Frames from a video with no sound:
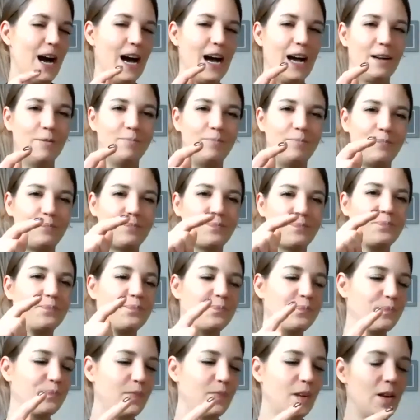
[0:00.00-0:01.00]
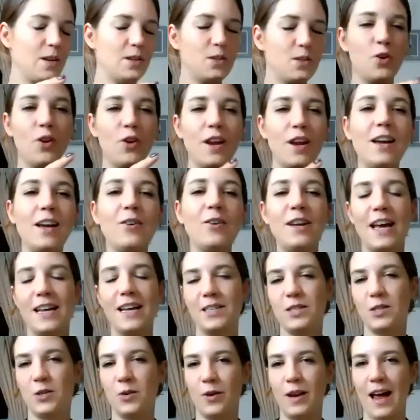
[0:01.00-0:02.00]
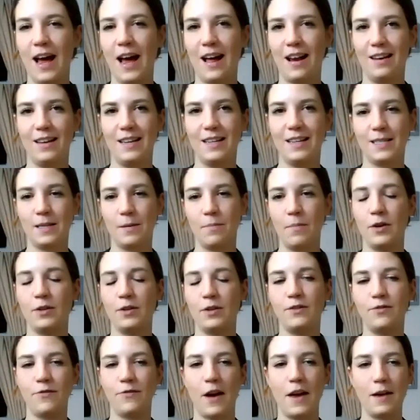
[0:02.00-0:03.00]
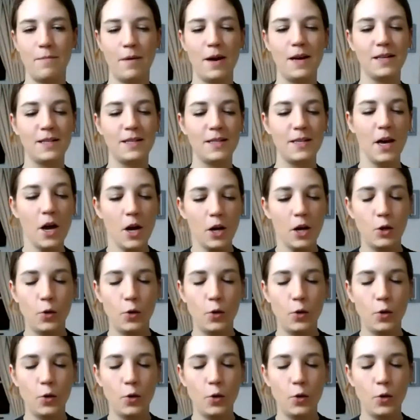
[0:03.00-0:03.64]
Tourigo Nacional is the most famous.